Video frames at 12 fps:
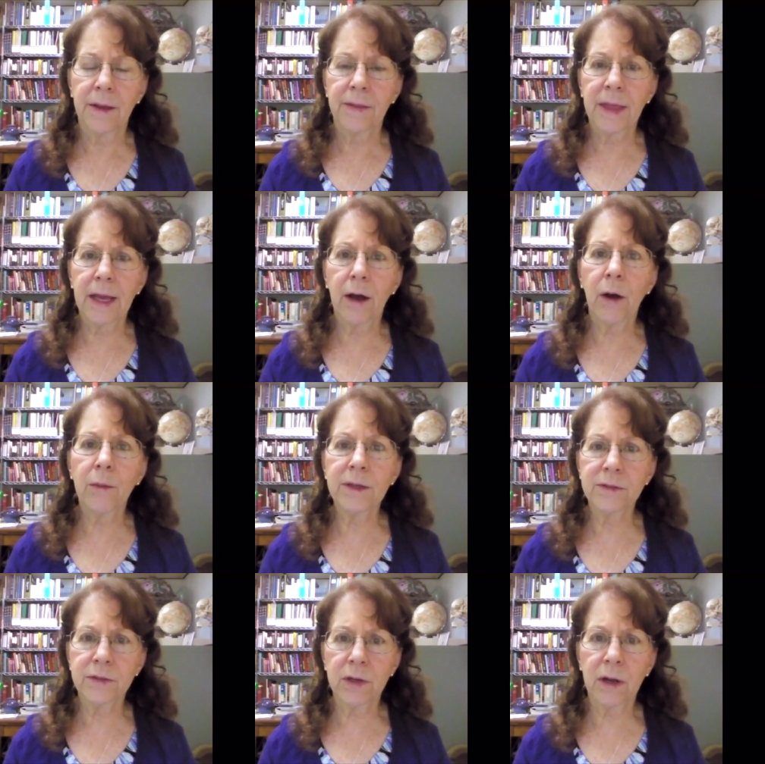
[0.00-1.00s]
they
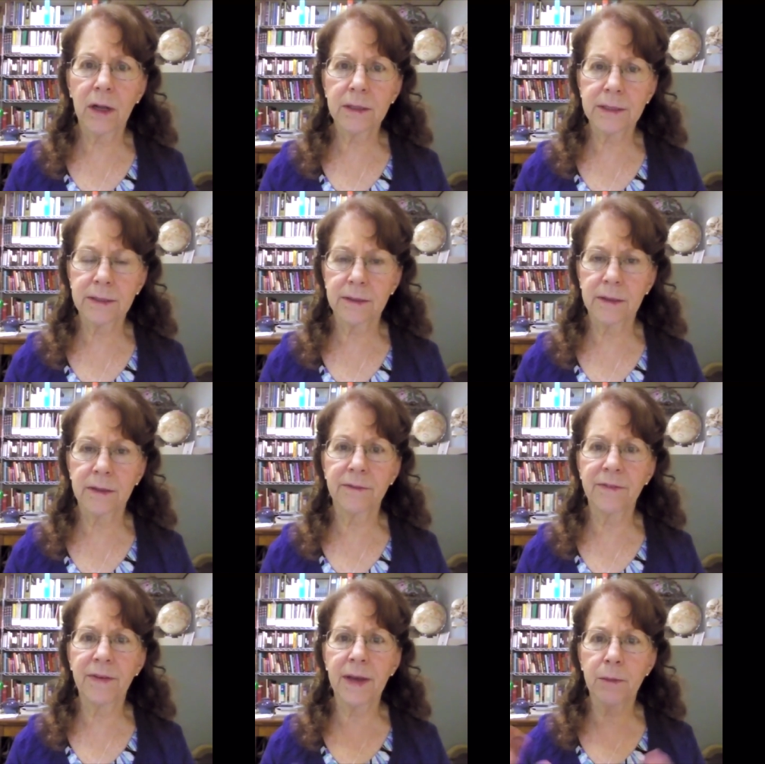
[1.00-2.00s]
always called it the
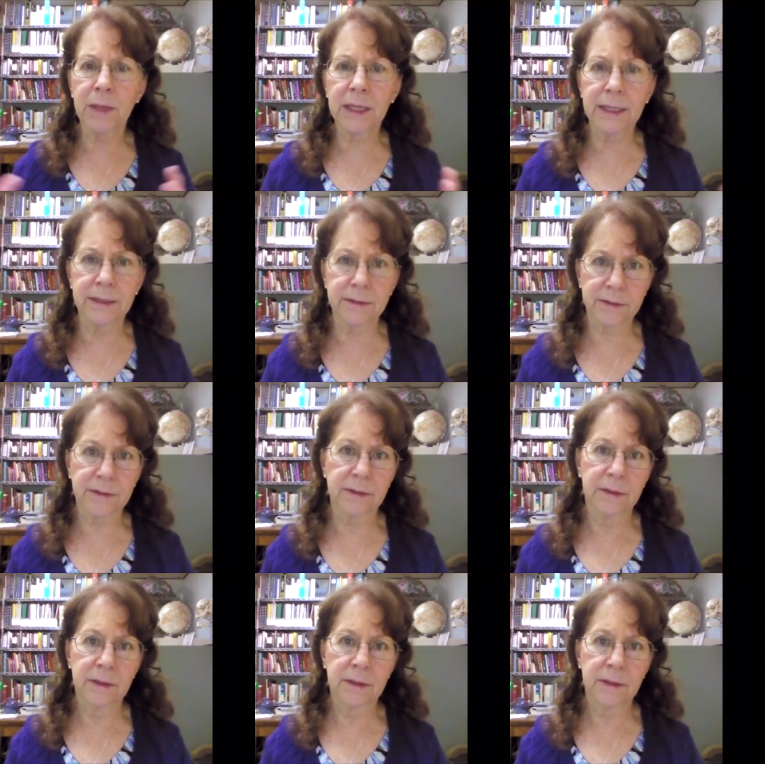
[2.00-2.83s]
families